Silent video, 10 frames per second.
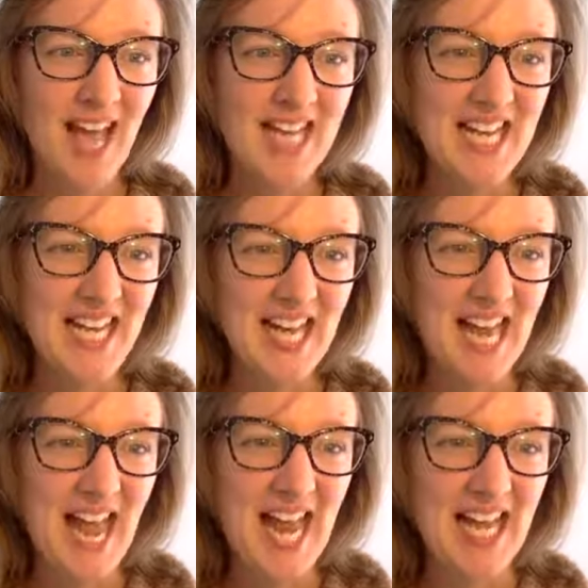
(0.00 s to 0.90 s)

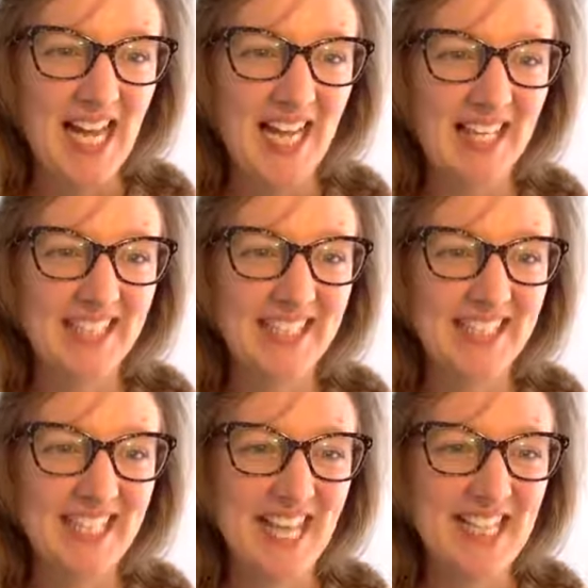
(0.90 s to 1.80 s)
Nicola Haler
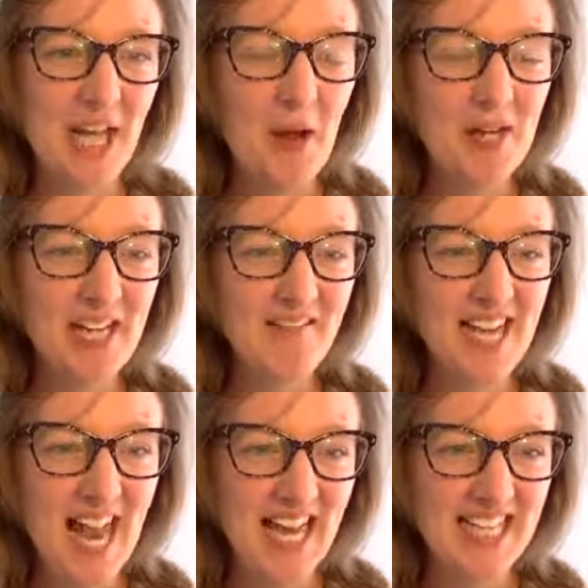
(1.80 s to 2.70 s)
can totally
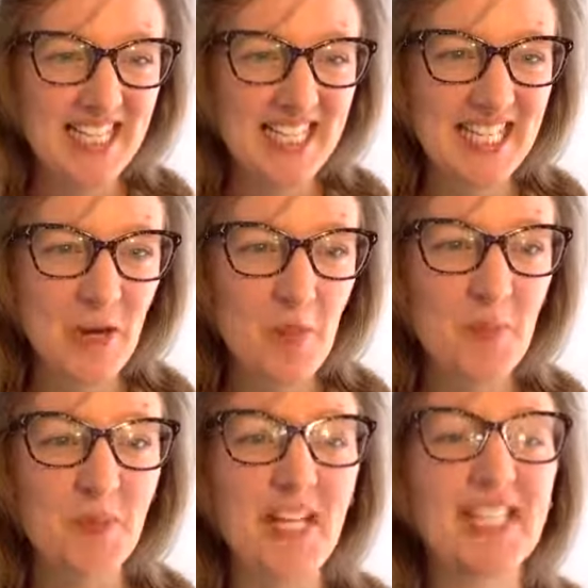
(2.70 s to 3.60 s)
relate, sitting on the
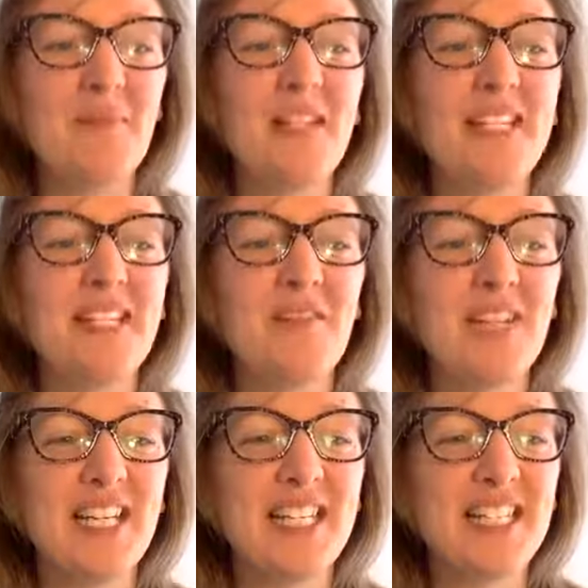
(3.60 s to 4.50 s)
precipice of
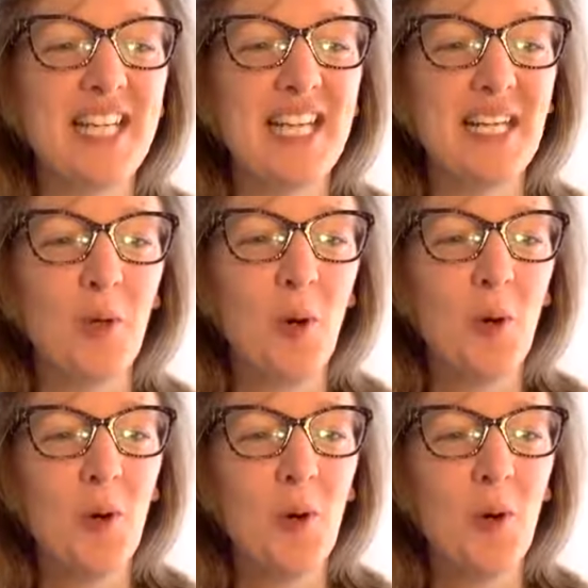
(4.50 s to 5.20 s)
being seen,